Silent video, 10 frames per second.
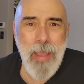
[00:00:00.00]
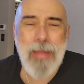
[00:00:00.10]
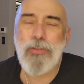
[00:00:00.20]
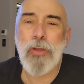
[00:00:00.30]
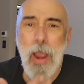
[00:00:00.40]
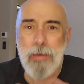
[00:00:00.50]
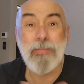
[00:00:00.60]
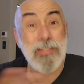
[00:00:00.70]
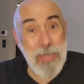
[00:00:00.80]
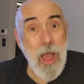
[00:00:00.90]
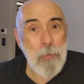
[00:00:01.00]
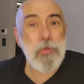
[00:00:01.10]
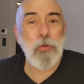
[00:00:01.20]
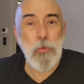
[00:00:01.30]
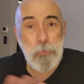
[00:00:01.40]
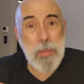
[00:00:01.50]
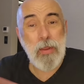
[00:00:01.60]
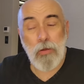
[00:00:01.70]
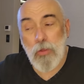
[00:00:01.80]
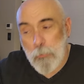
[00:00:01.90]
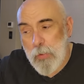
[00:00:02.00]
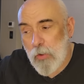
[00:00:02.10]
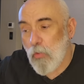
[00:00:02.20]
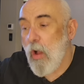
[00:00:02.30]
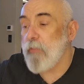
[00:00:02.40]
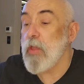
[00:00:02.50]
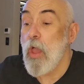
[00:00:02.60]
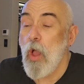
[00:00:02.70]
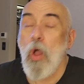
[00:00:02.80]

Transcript: And you kind of stop, you know, you peter off.